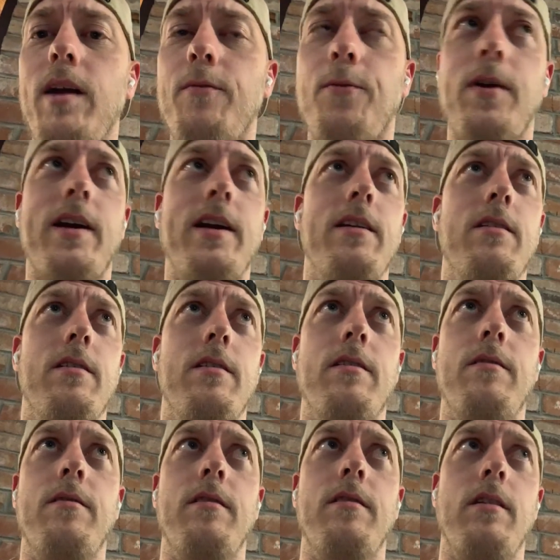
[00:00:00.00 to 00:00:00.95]
we have freaking,
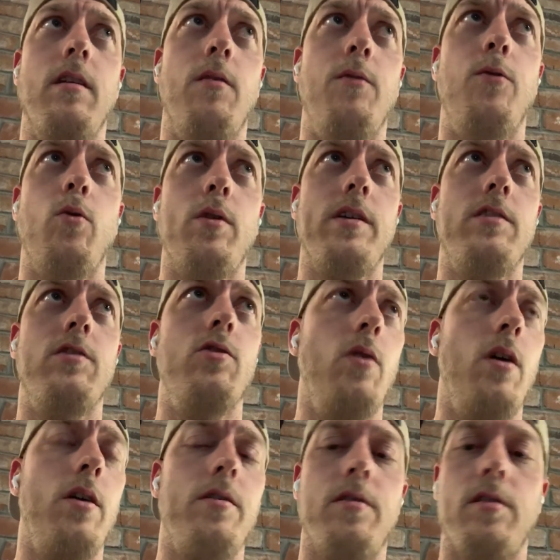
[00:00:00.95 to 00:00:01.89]
you know,
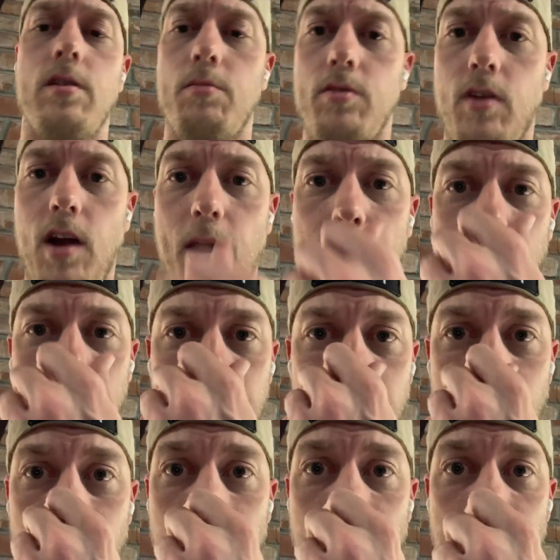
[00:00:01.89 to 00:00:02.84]
4,200 subscribers.
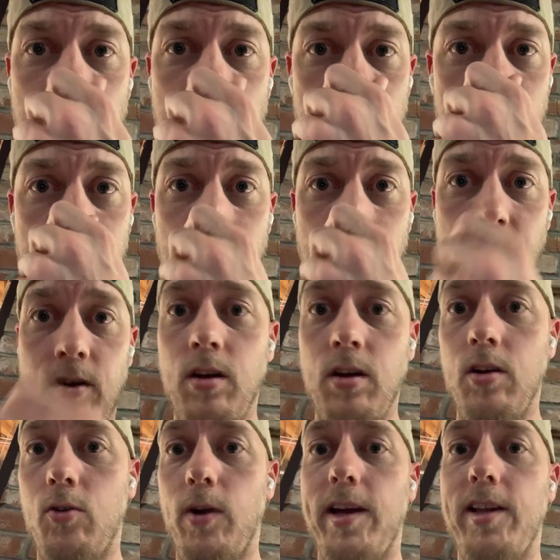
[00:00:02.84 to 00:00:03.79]
So
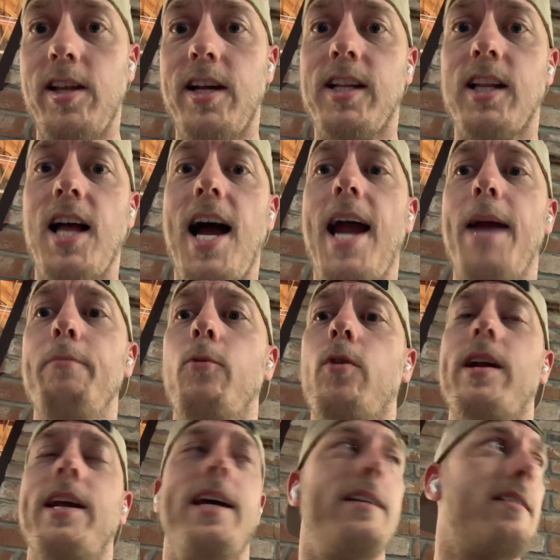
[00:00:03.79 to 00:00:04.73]
crazy climb.
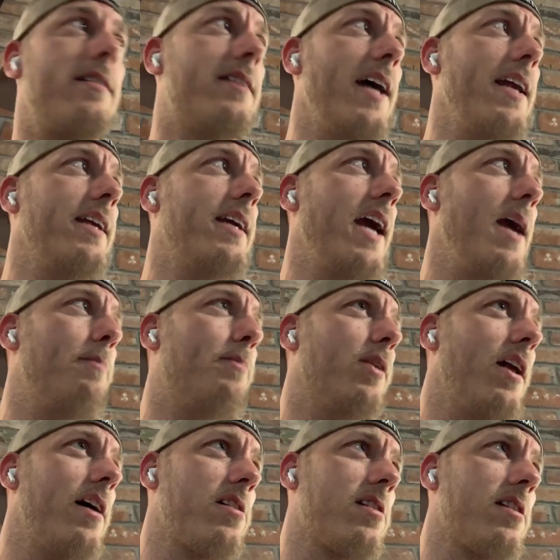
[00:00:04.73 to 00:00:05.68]
We're going to get to 10K
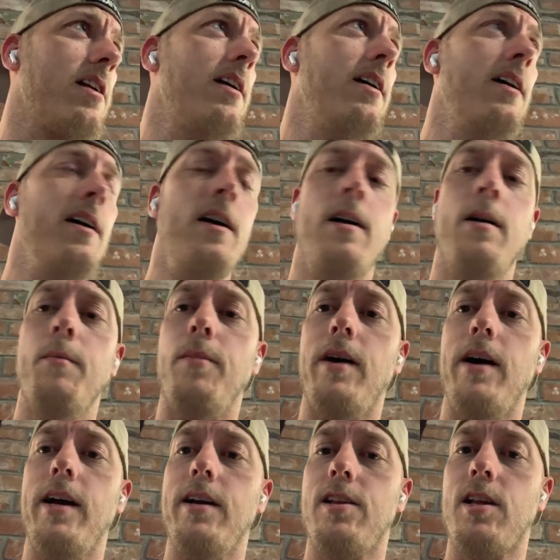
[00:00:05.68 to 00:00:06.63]
plus
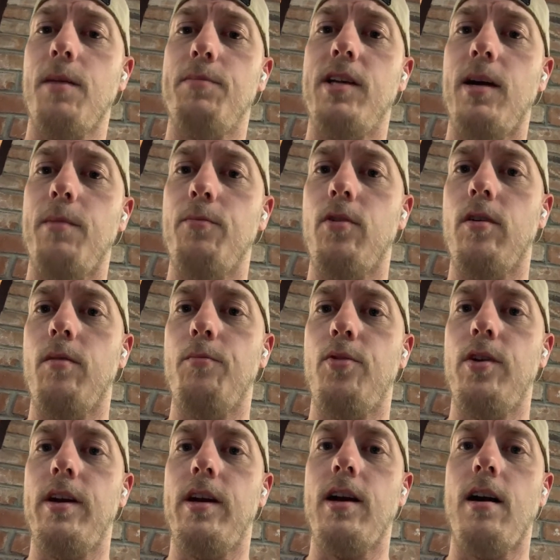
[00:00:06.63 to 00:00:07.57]
by September. I'm
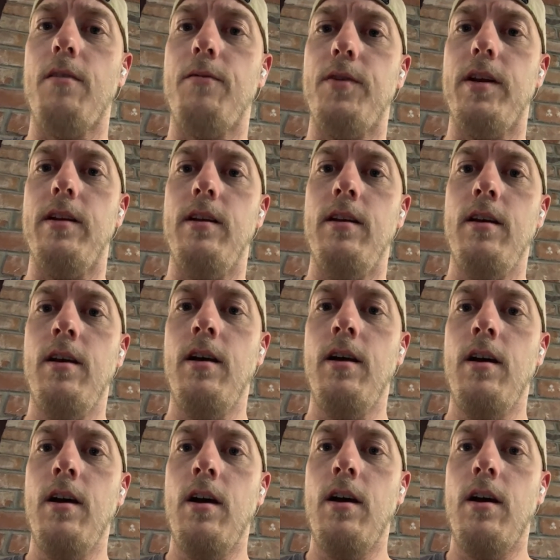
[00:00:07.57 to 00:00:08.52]
pretty confident.
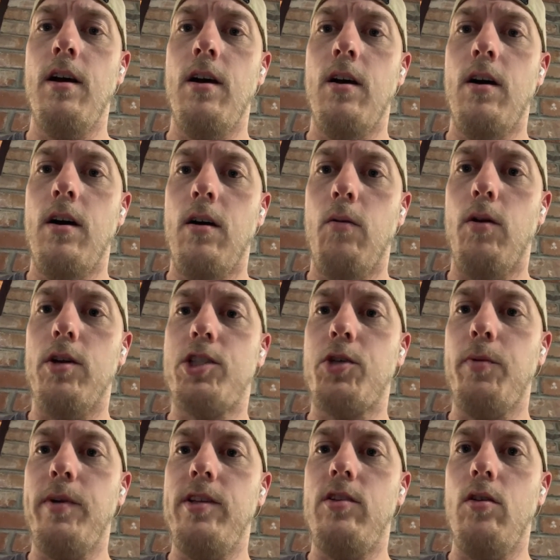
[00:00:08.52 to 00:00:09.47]
What
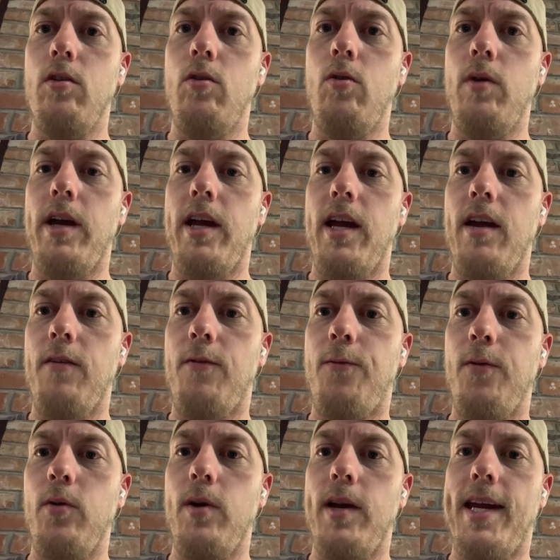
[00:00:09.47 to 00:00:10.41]
should we do if
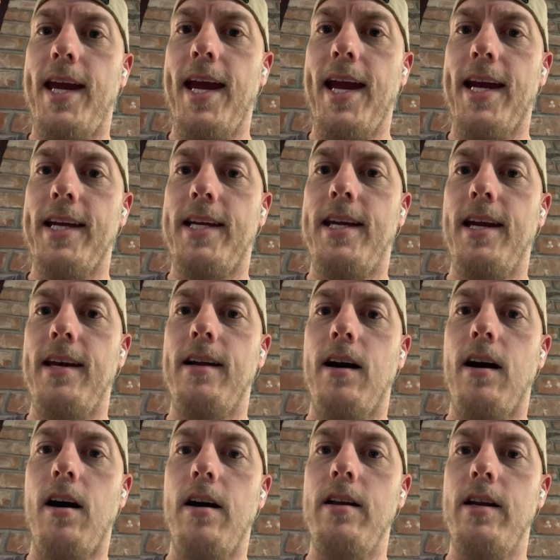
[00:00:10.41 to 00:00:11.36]
we can't get
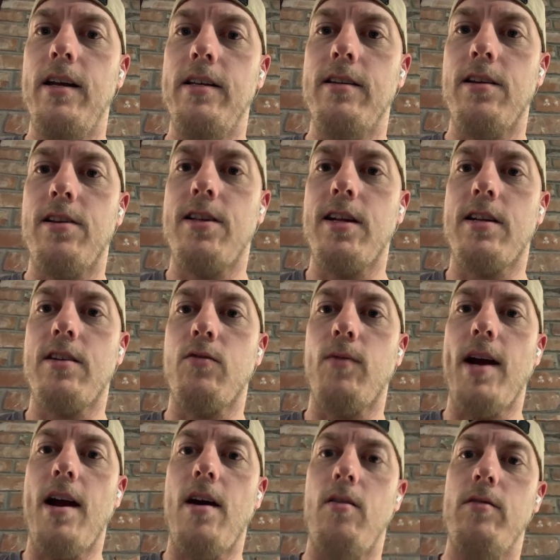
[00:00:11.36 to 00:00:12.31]
Hunt in the sixth
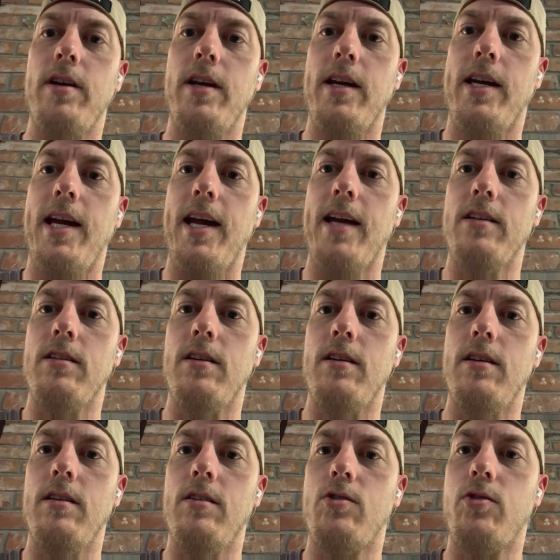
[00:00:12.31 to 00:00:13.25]
round and can't
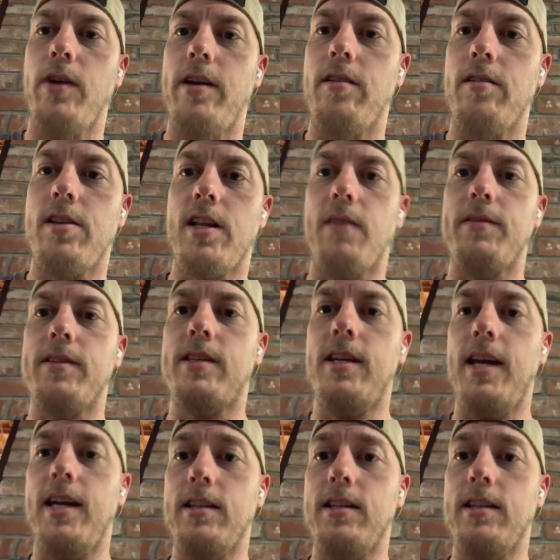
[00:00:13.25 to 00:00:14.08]
trade our seventh and